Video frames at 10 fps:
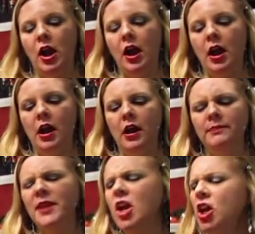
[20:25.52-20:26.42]

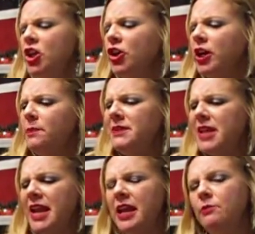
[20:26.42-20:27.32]
You're going to be
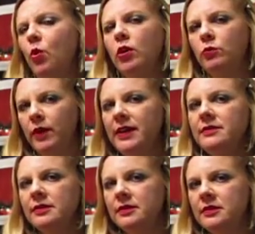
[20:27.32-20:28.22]
taking more
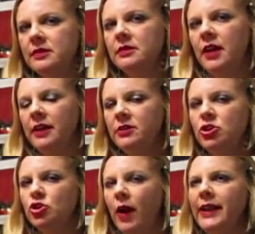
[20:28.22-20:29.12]
risks, kind of
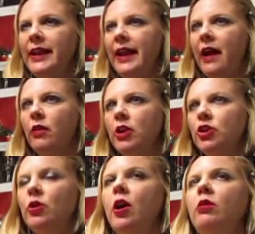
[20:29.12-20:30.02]
striking out on
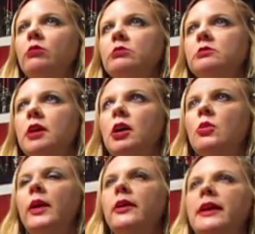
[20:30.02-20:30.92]
your own,
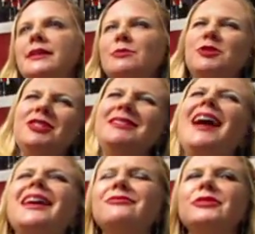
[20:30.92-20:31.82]
Aquarius, which is
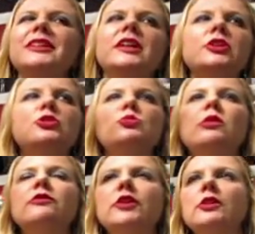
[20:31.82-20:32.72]
not really unusual
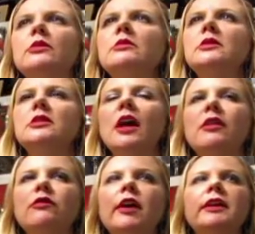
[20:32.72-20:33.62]
for you. You're not
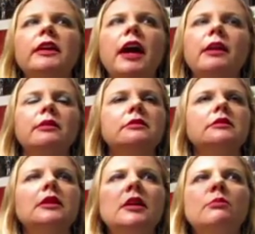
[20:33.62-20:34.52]
afraid to kind of
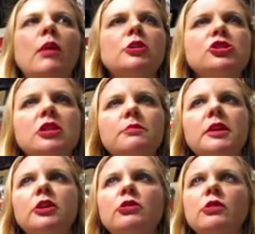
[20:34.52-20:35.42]
march to the
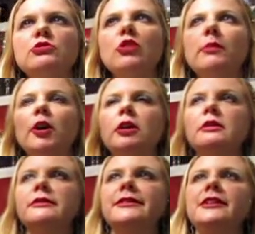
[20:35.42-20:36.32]
beat of your own drummer.
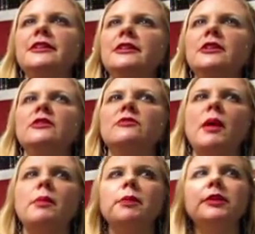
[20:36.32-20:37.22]
You've
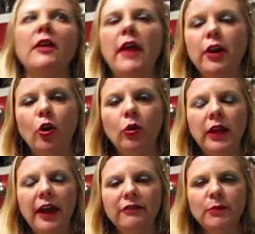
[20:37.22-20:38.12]
probably done that your whole
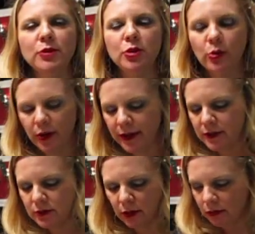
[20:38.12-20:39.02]
life. Most
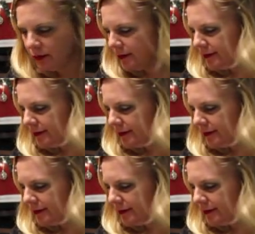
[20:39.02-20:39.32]
Aquarians do.